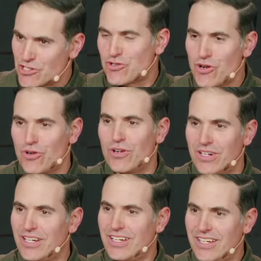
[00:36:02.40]
is true.
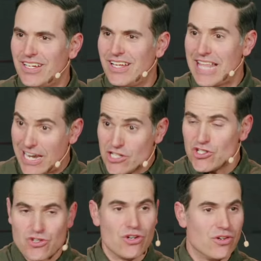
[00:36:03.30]
That is
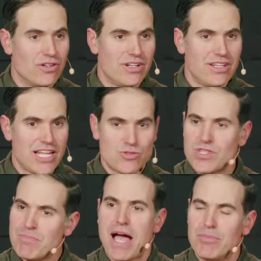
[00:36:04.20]
true. That's
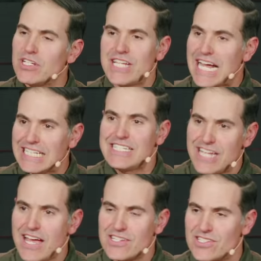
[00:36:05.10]
what the Bible exactly
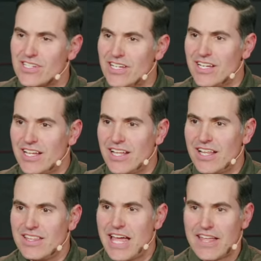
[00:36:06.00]
says.
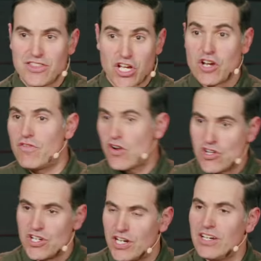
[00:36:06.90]
That the
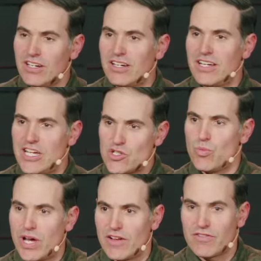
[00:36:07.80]
conversion is
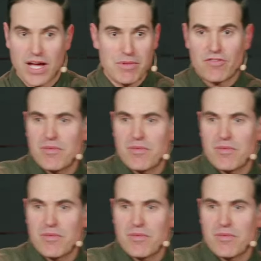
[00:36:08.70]
one of coming